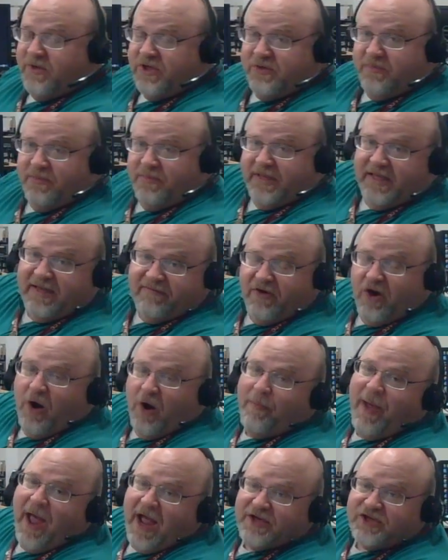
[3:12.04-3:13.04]
we should be leaving
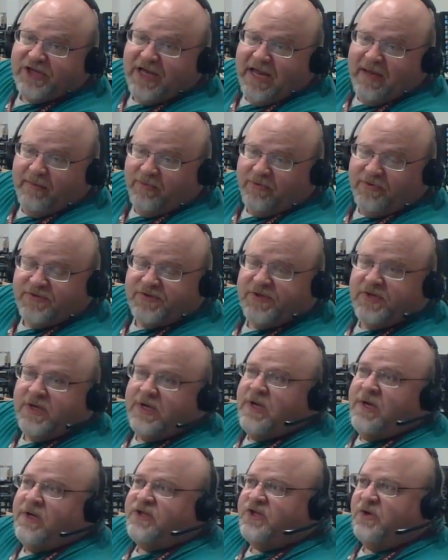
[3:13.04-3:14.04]
our patch cables
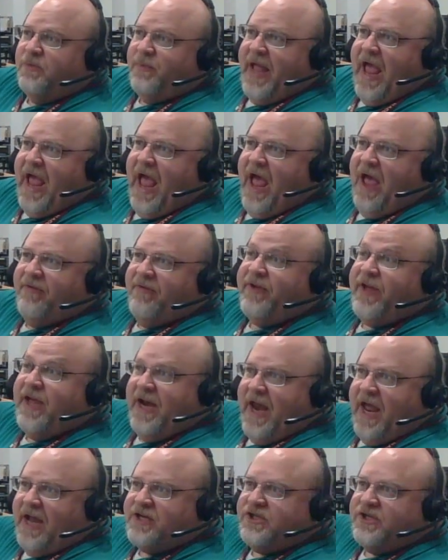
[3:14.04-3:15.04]
so we have
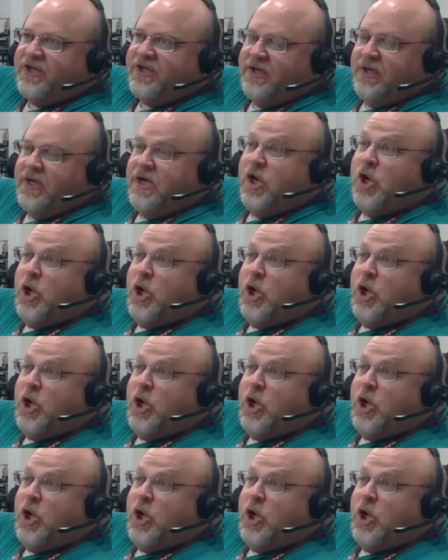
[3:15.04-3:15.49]
connection